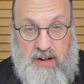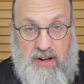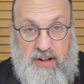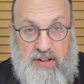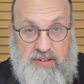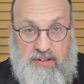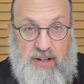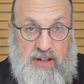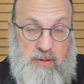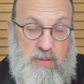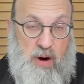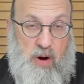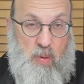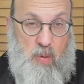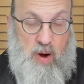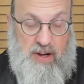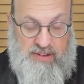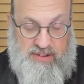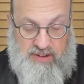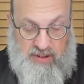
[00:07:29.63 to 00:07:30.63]
So the Gemara
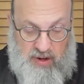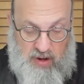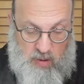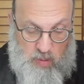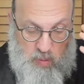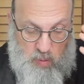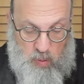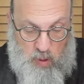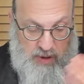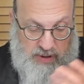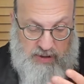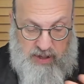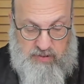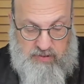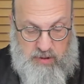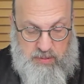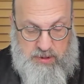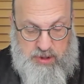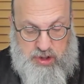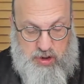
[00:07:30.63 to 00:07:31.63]
wants to know, what did
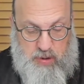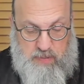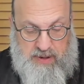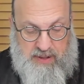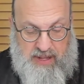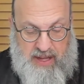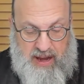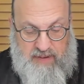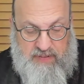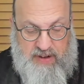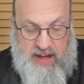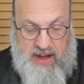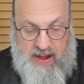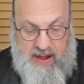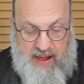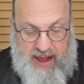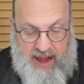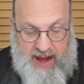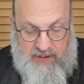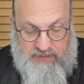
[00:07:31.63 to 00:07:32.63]
Rabbi Shua Levi
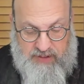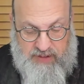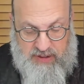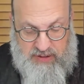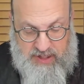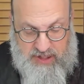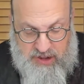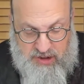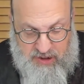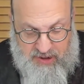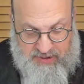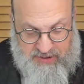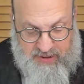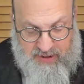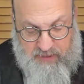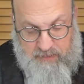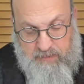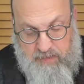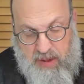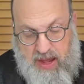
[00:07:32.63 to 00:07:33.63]
have to teach us here?